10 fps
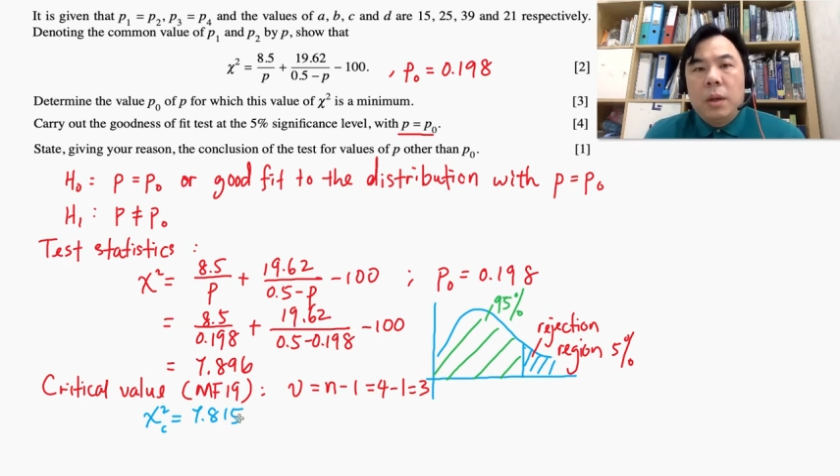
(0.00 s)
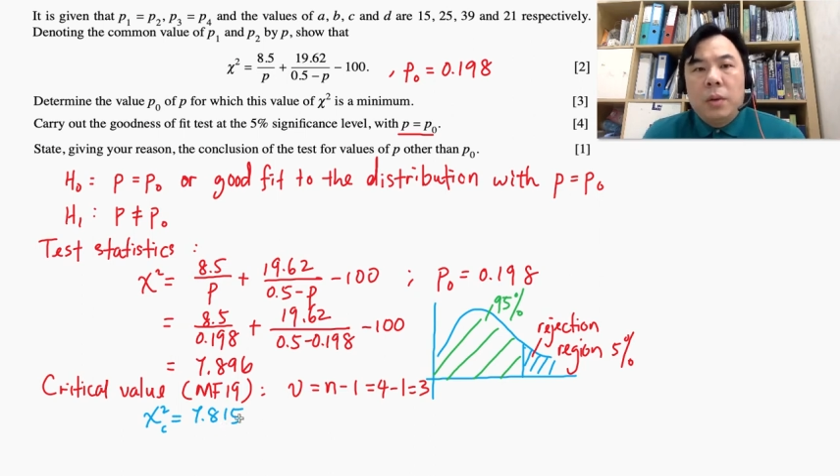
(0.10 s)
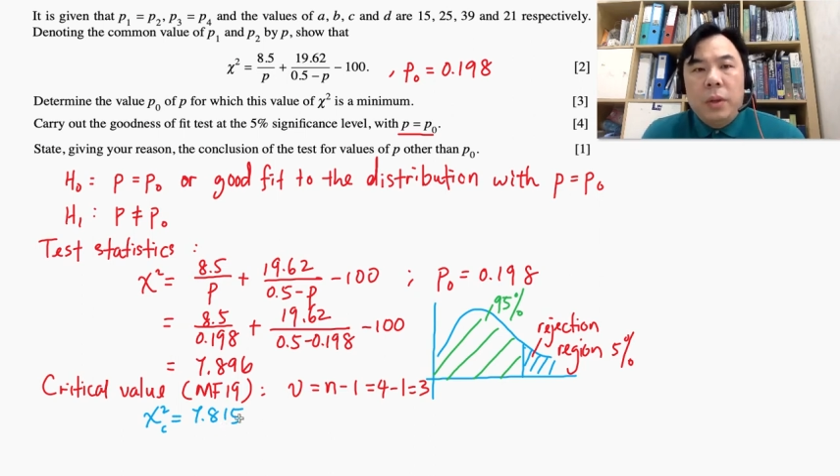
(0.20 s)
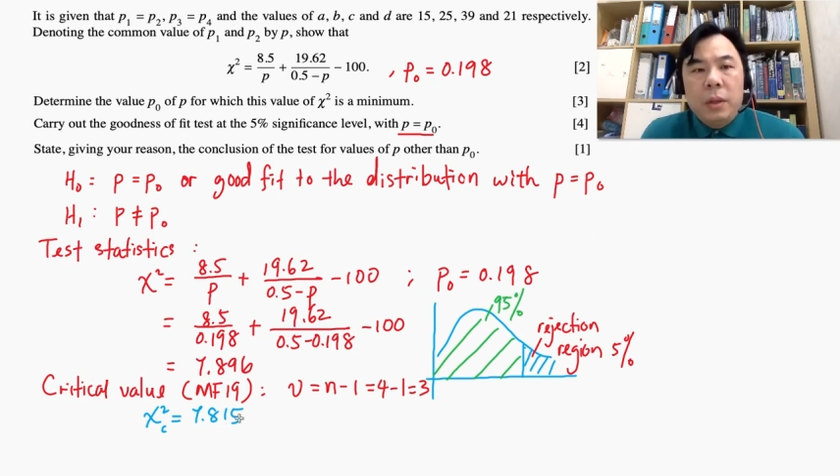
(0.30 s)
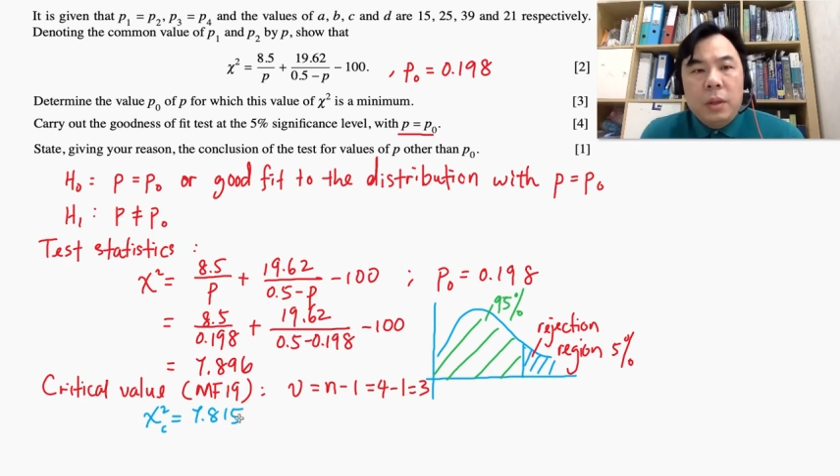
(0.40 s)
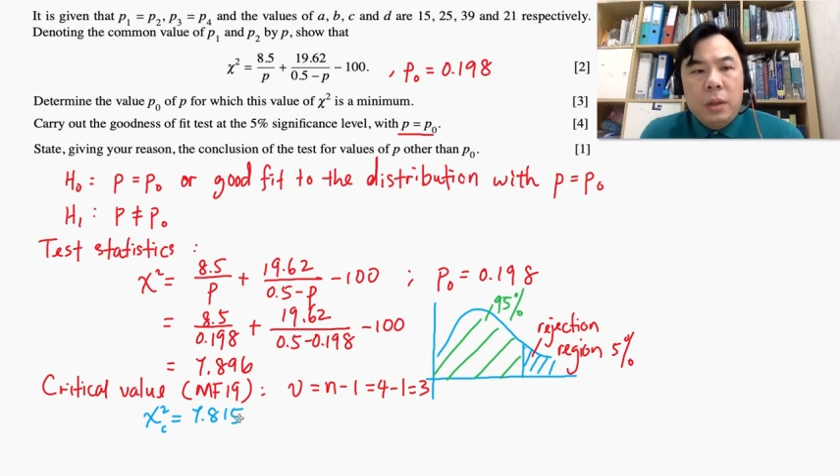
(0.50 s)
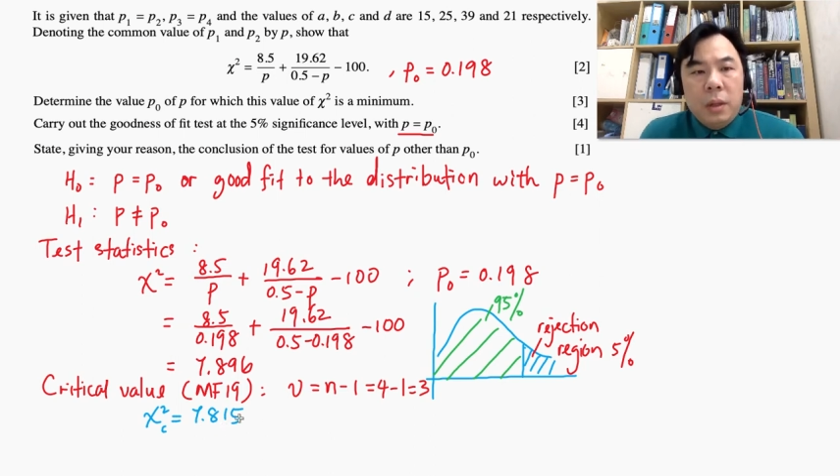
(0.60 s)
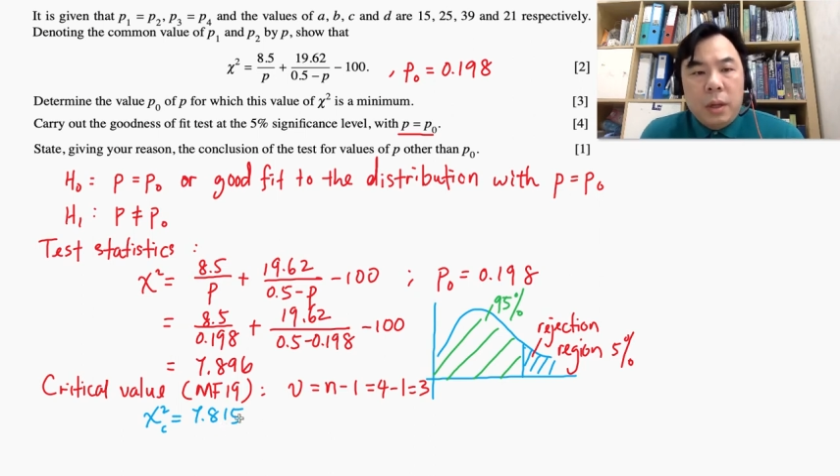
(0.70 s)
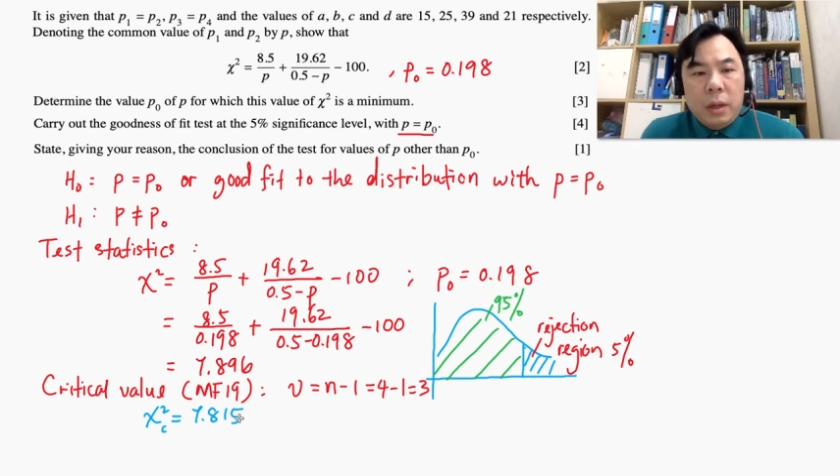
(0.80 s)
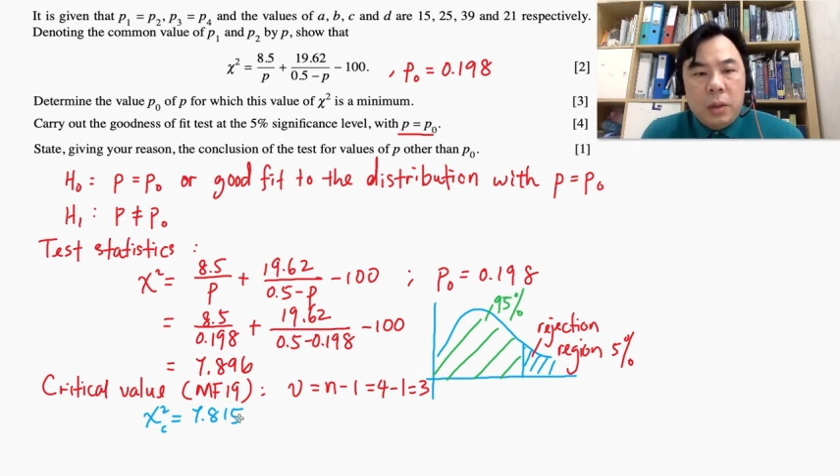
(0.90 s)
critical
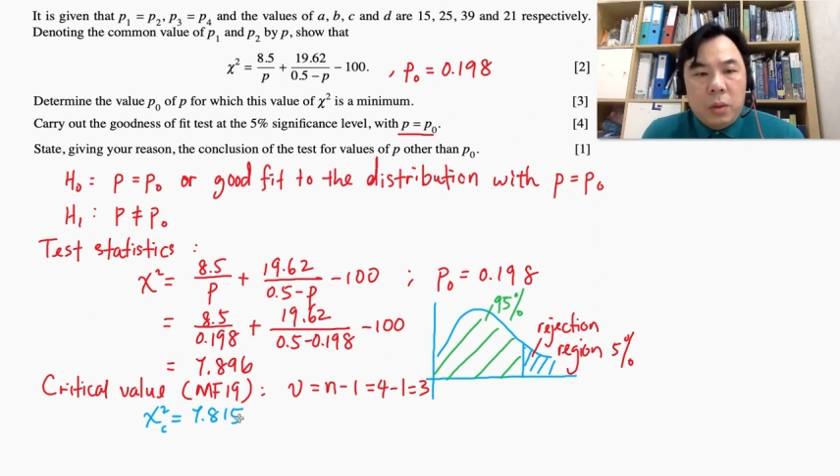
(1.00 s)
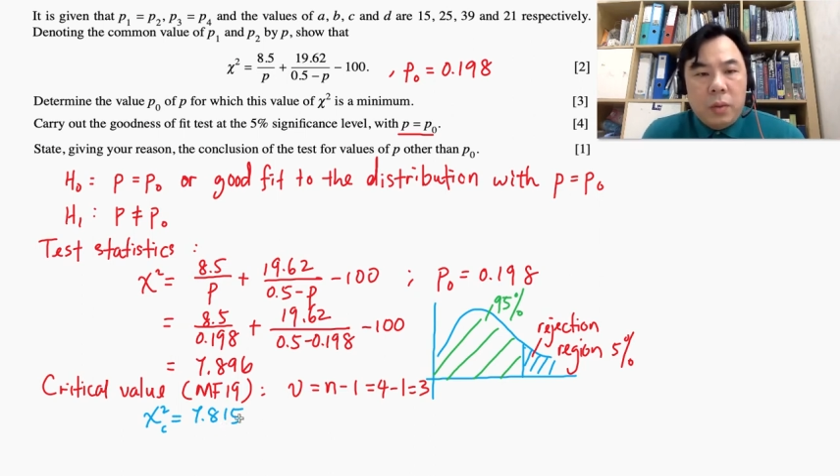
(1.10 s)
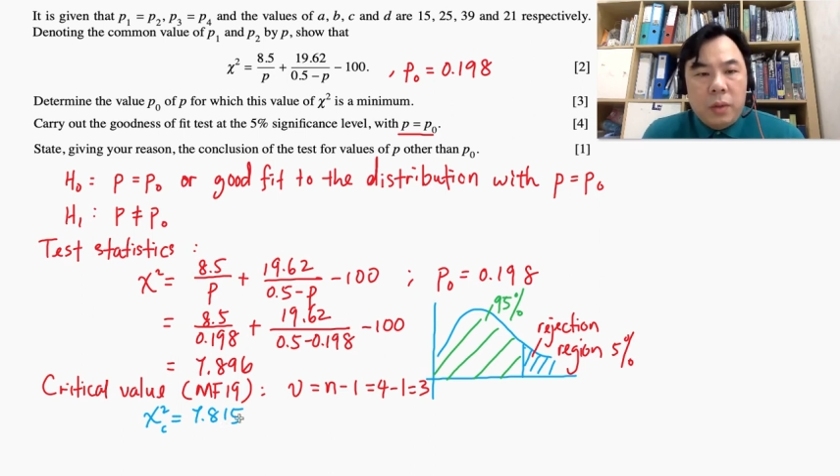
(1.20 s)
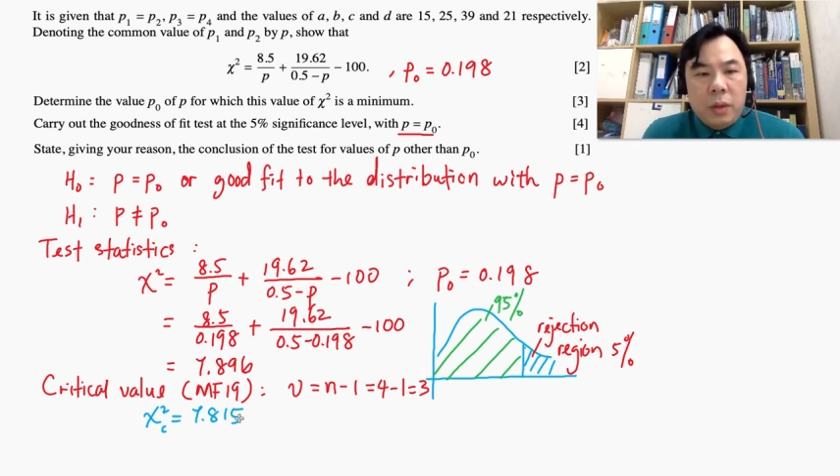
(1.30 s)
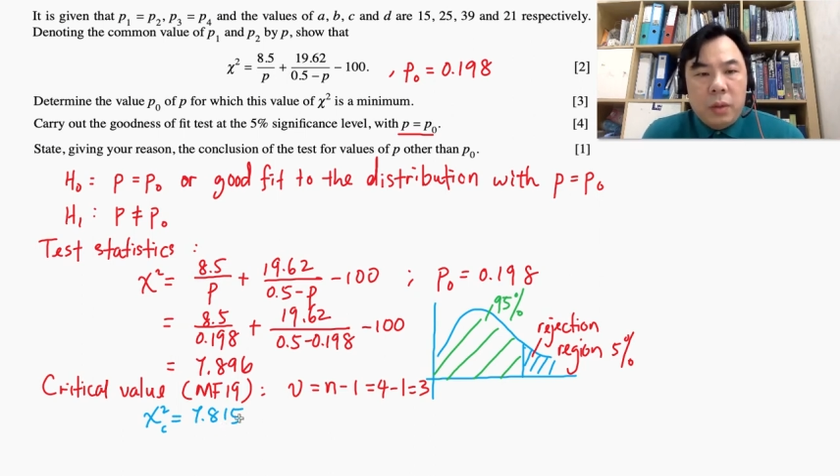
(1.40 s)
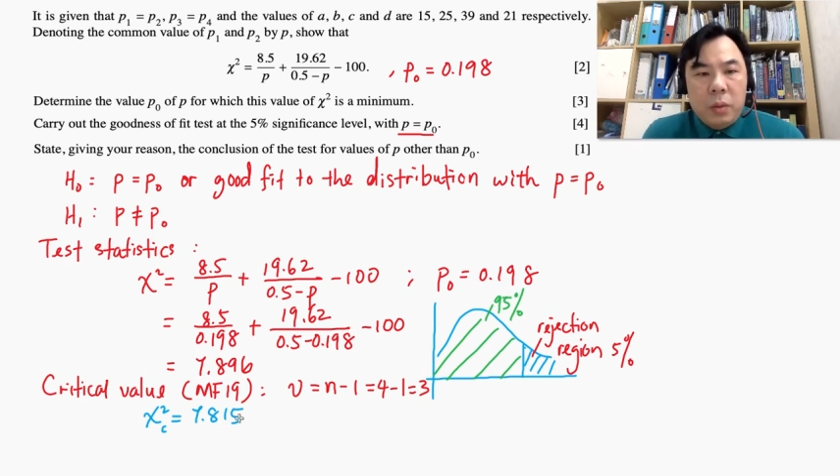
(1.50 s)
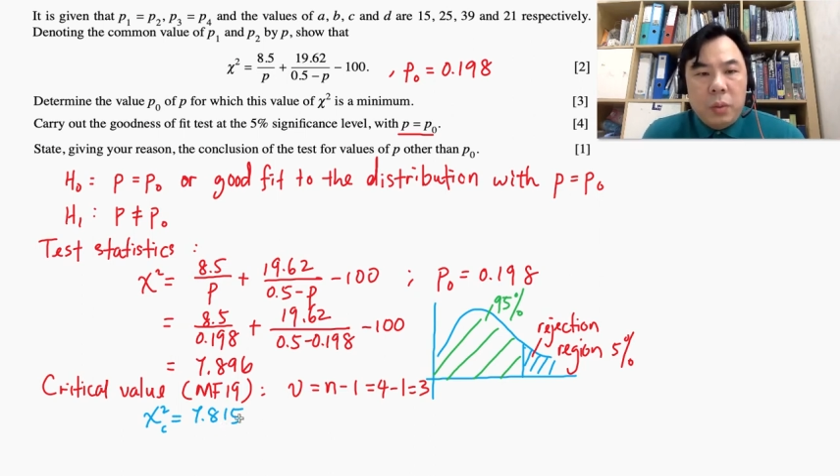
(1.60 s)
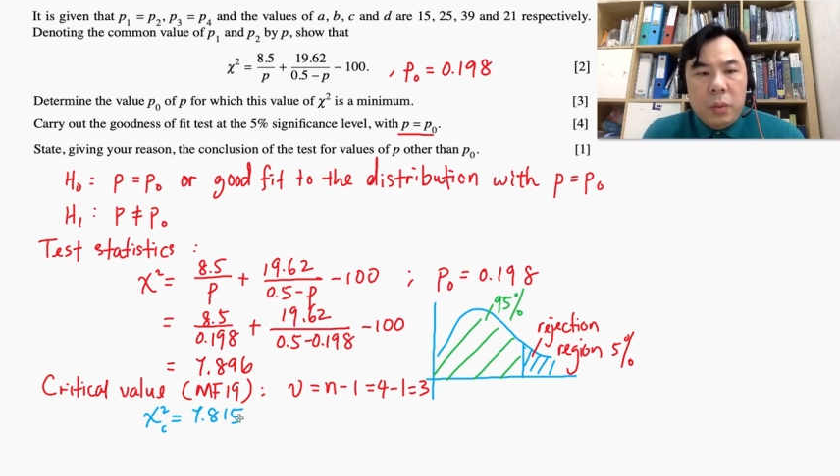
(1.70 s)
chi-square value